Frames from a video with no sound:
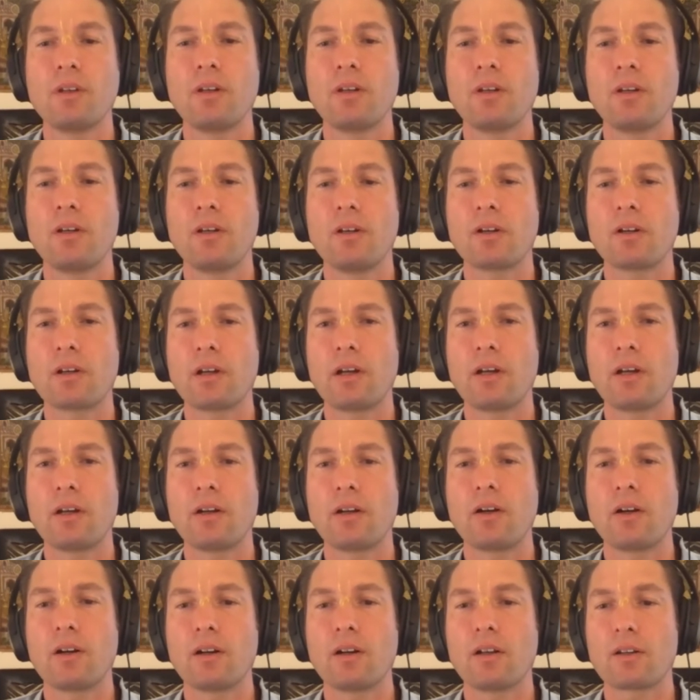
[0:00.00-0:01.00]
Okay,
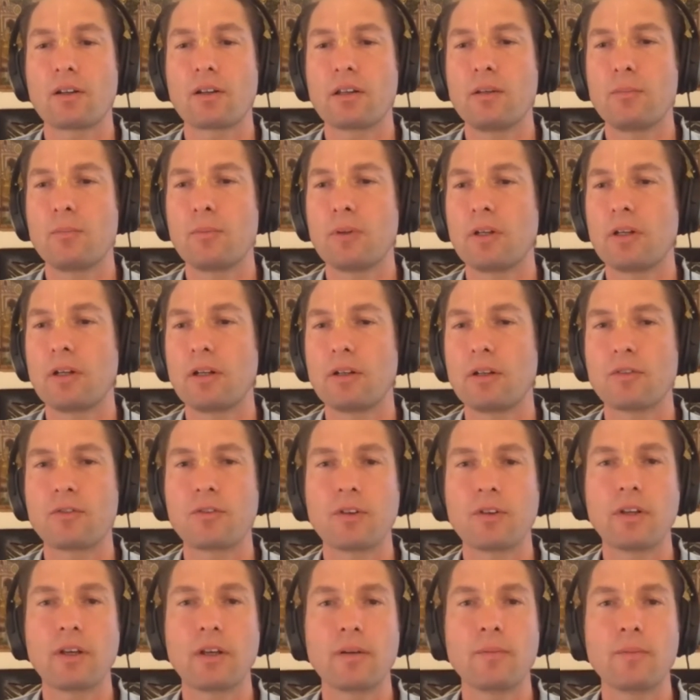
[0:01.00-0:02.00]
all right, I'll keep an eye out
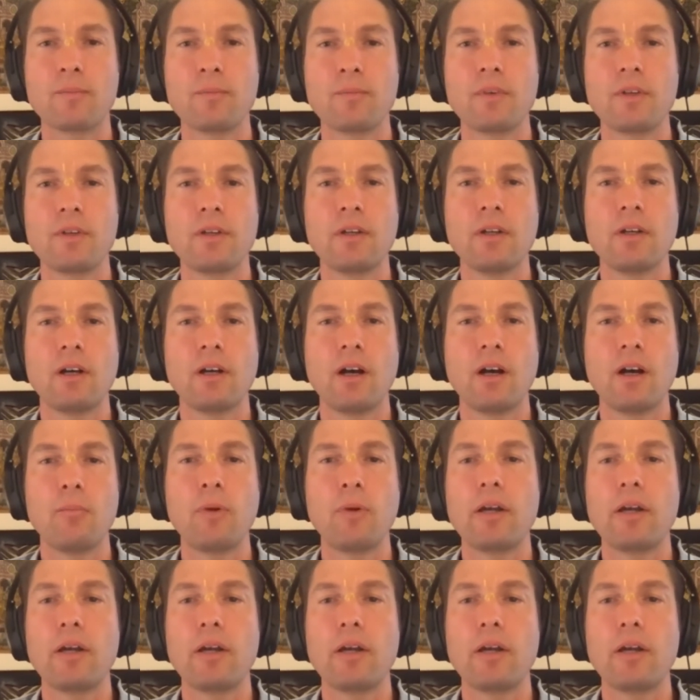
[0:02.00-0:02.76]
for that.